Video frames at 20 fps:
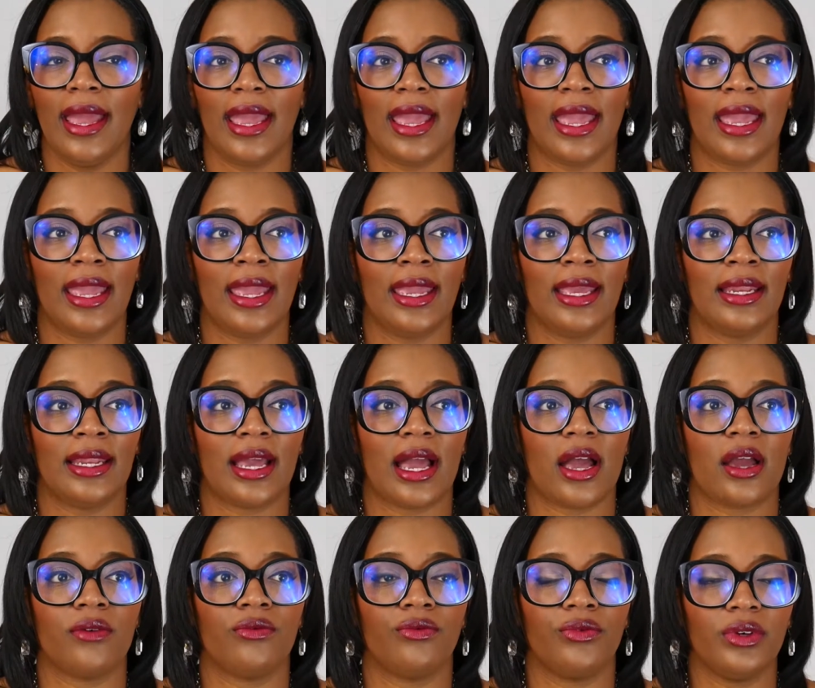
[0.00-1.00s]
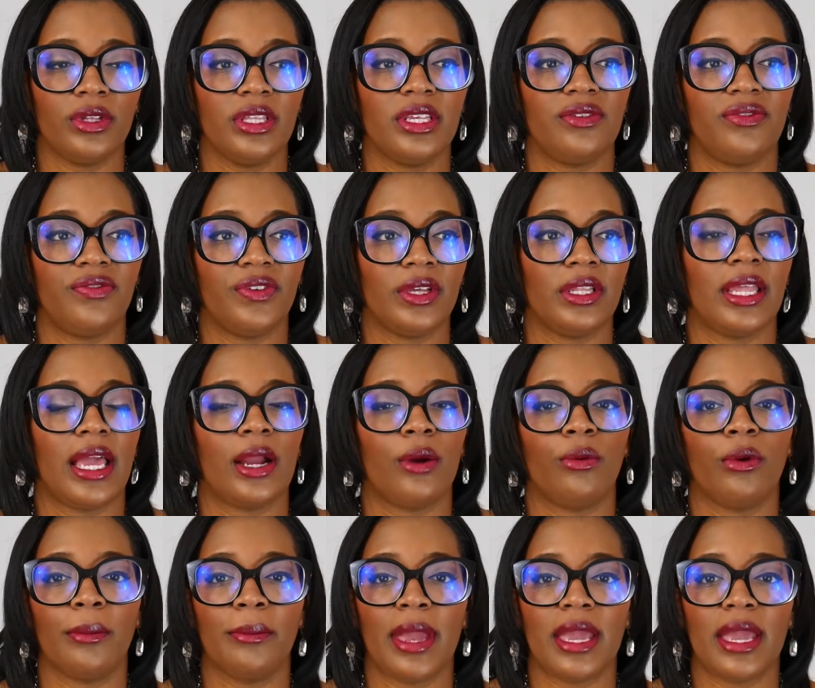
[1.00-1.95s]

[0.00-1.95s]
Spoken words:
And I really feel like we're